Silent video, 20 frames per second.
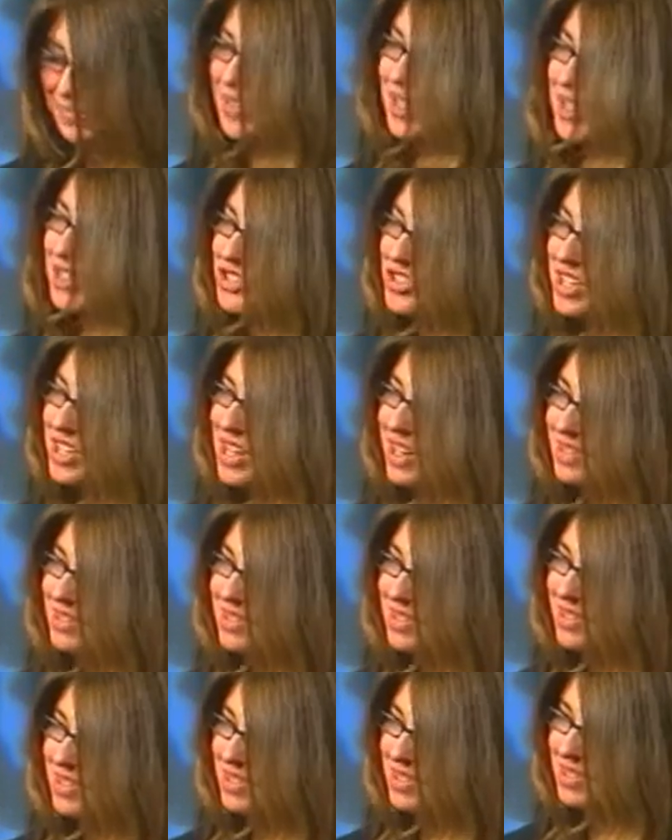She has
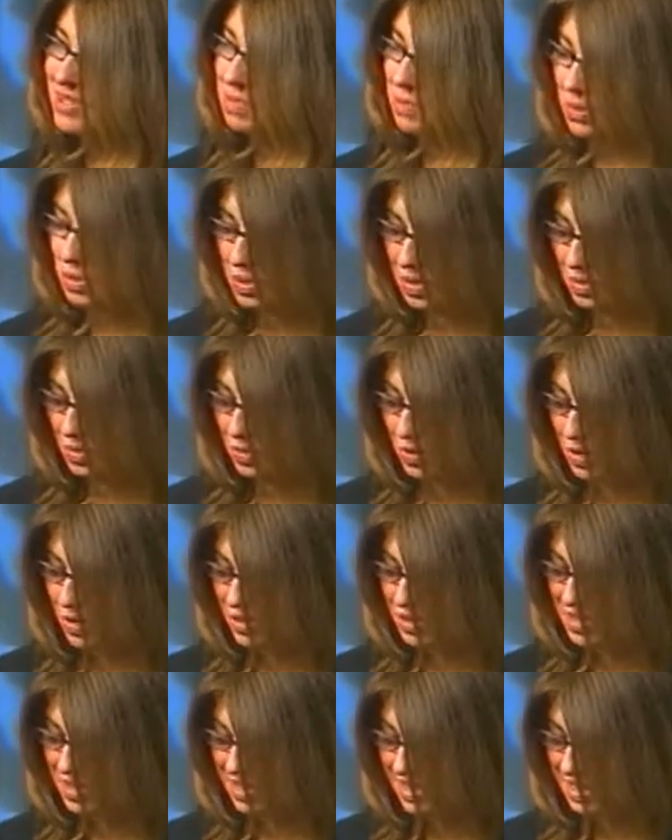six spoken
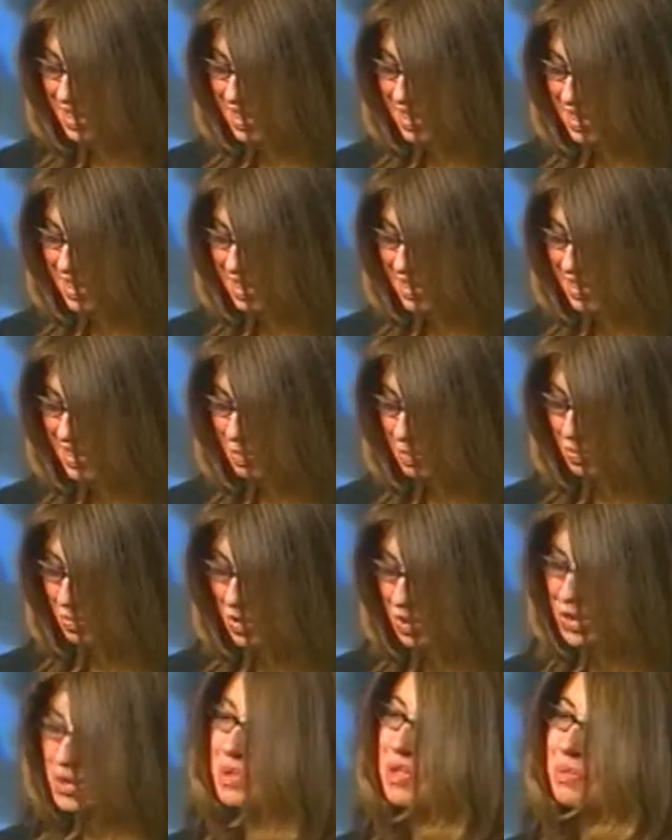word CDs
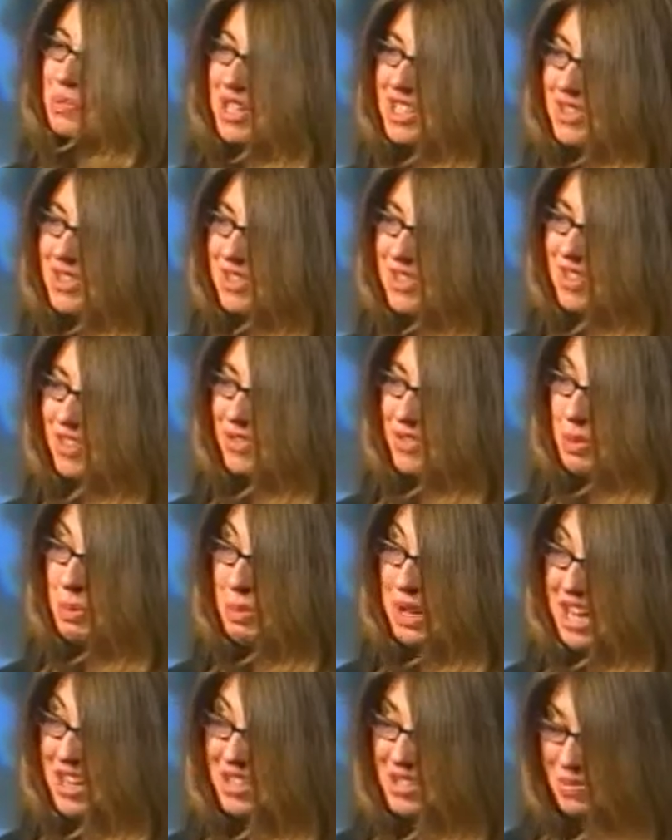produced by Seat of Her
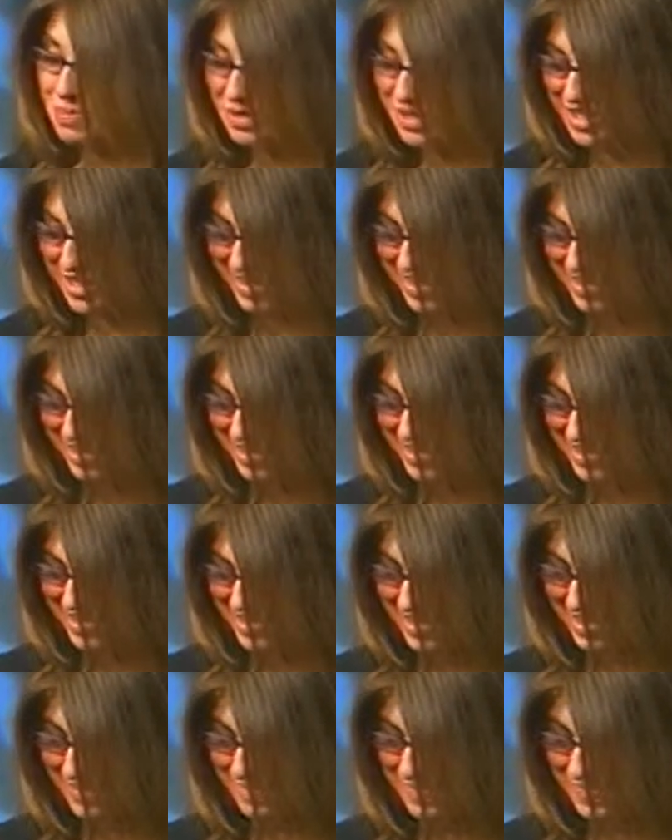Pants
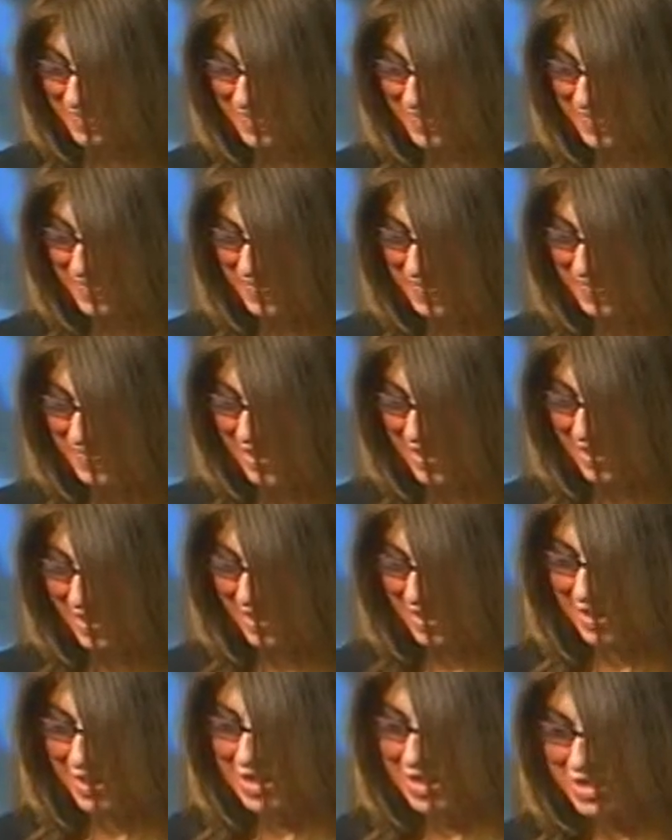Productions.
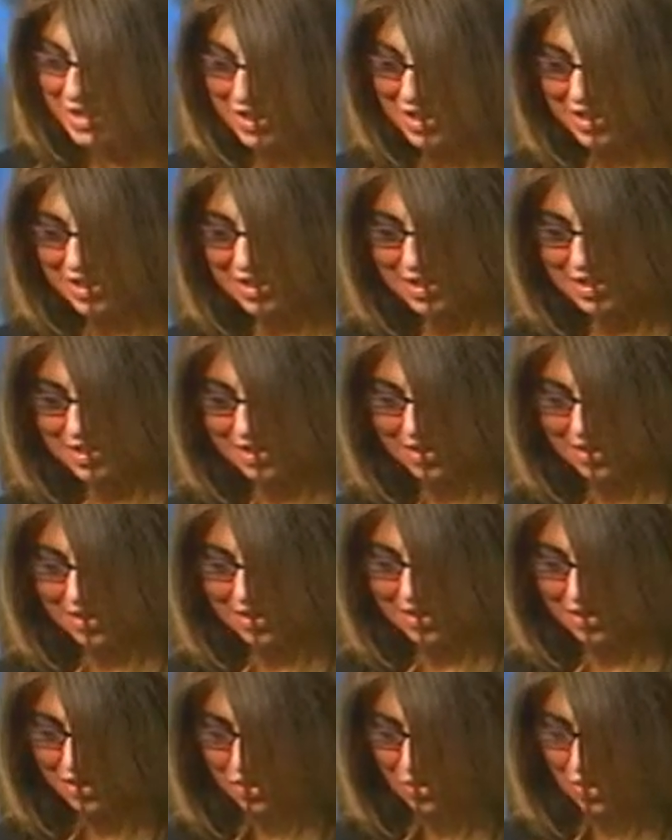She is
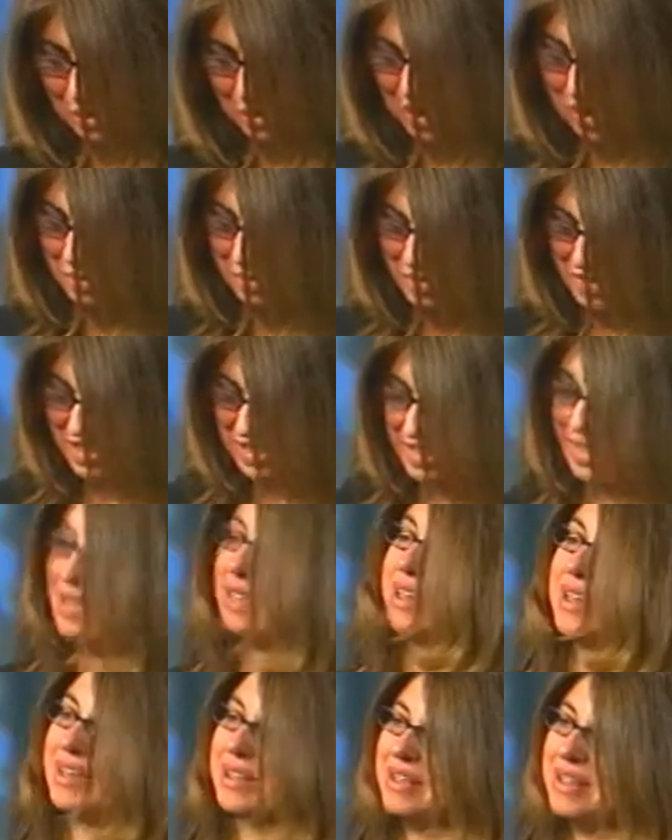extremely busy
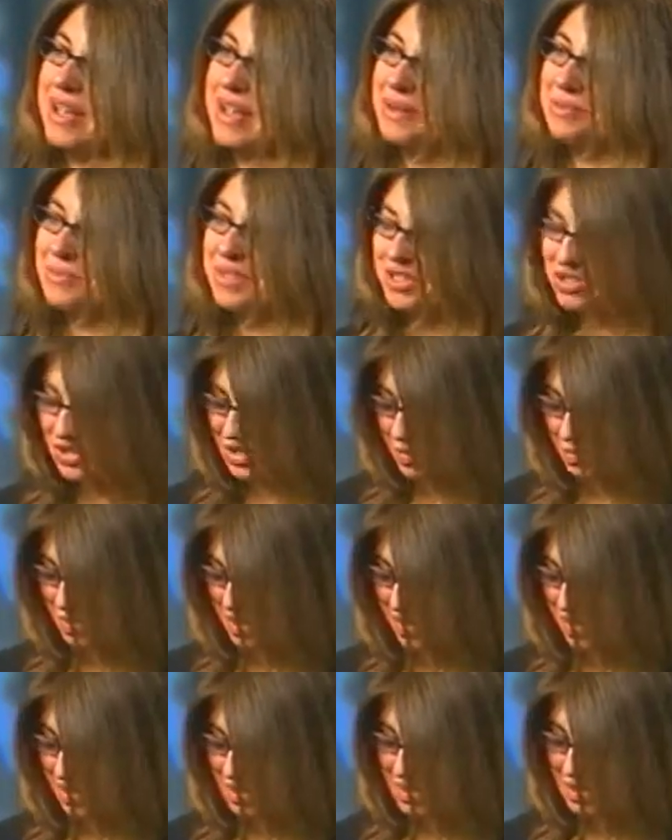and admits to
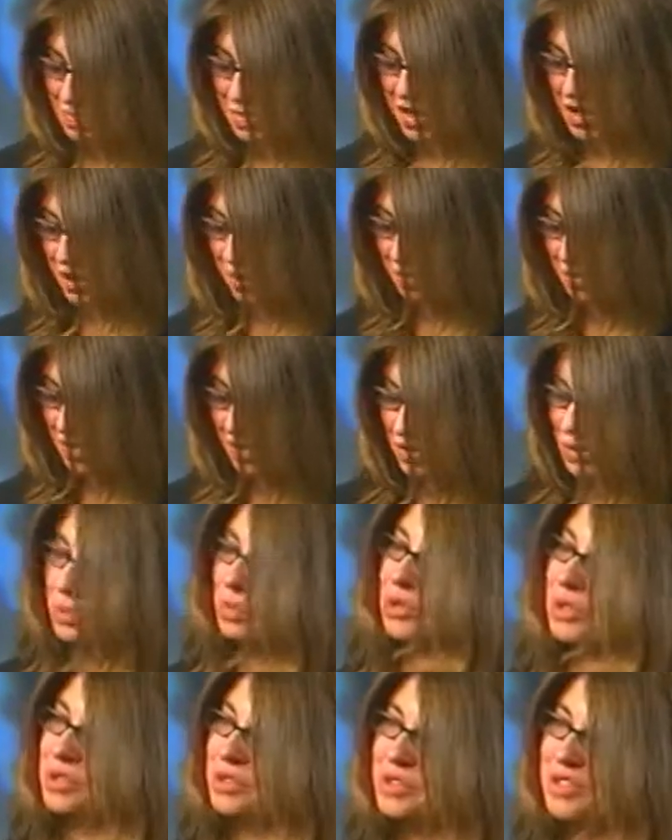being inspired by the
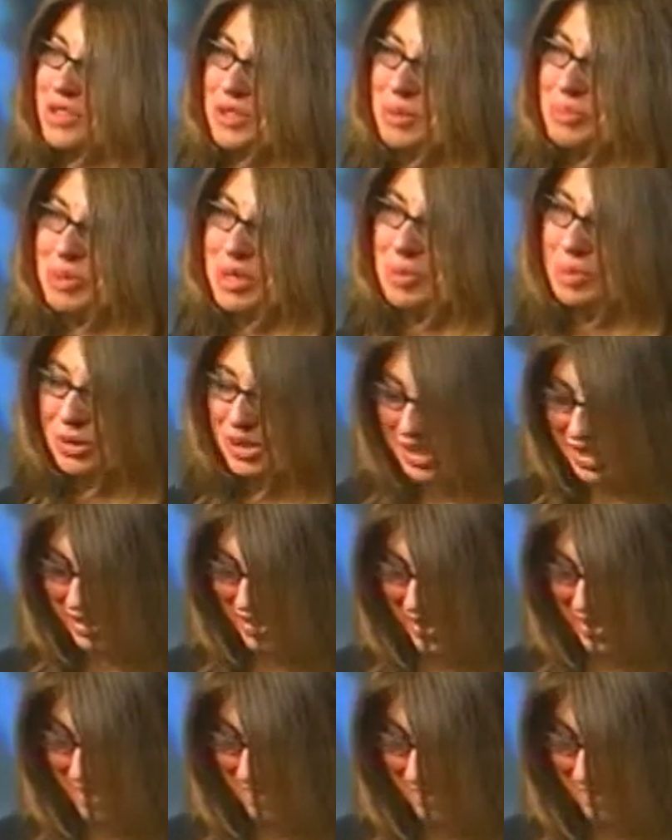world and the people in it.